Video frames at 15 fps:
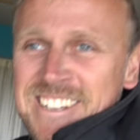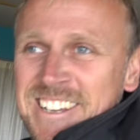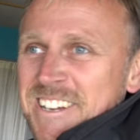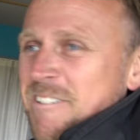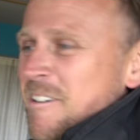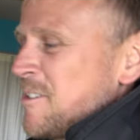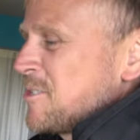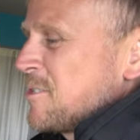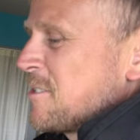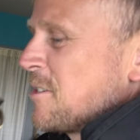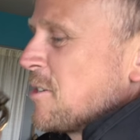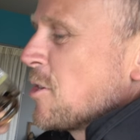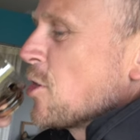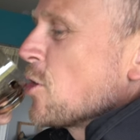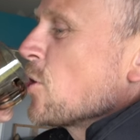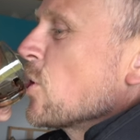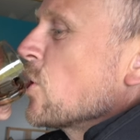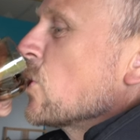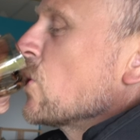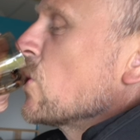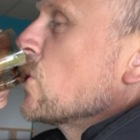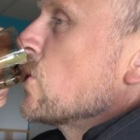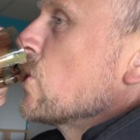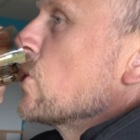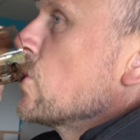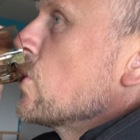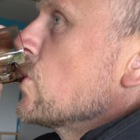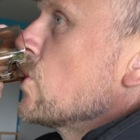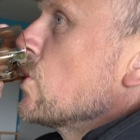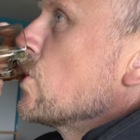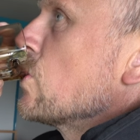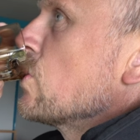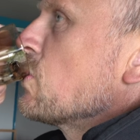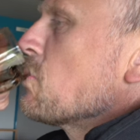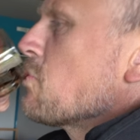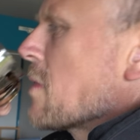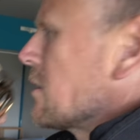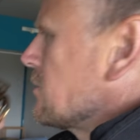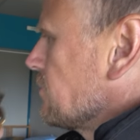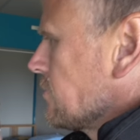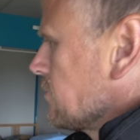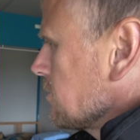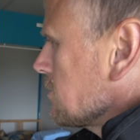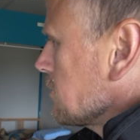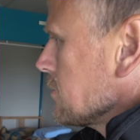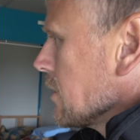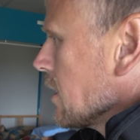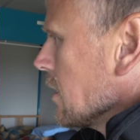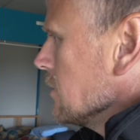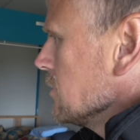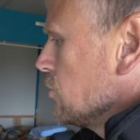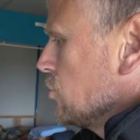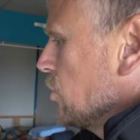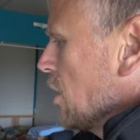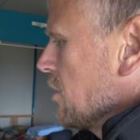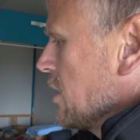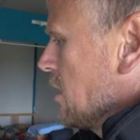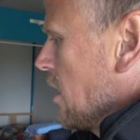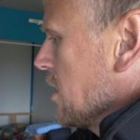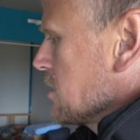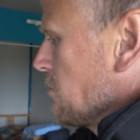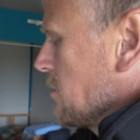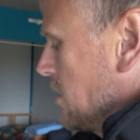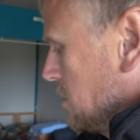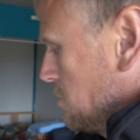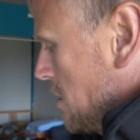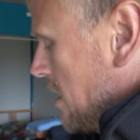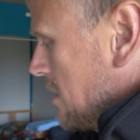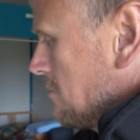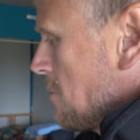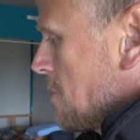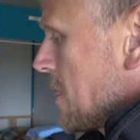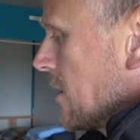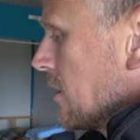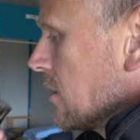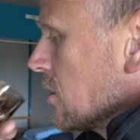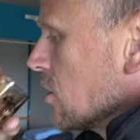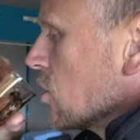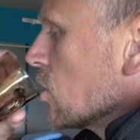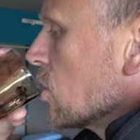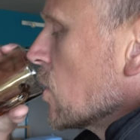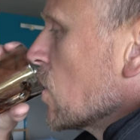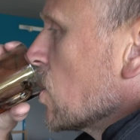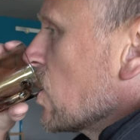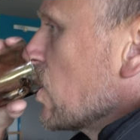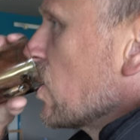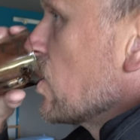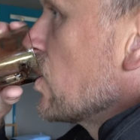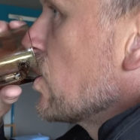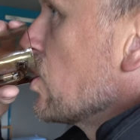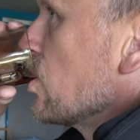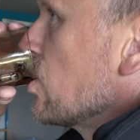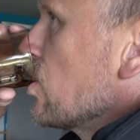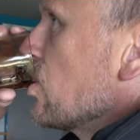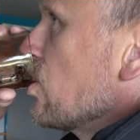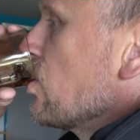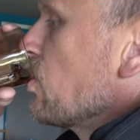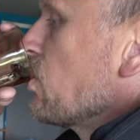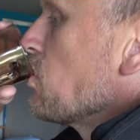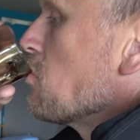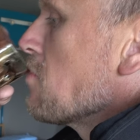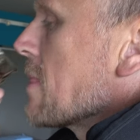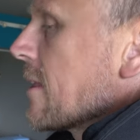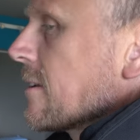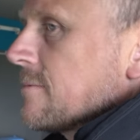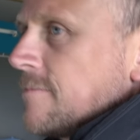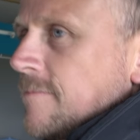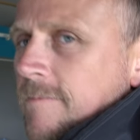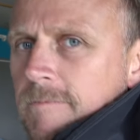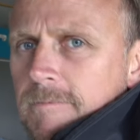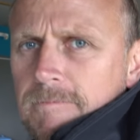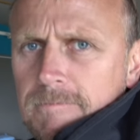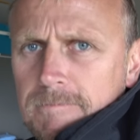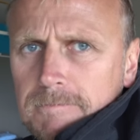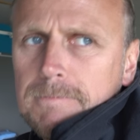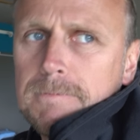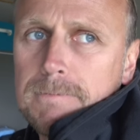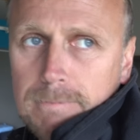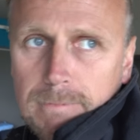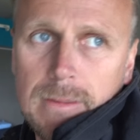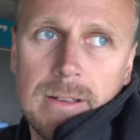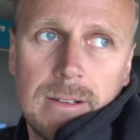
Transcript: Silly ice. Question. I could probably make some ice. I might get on the ice making thing. Don't need ice with this, man. I know. I don't have ice. Anyway.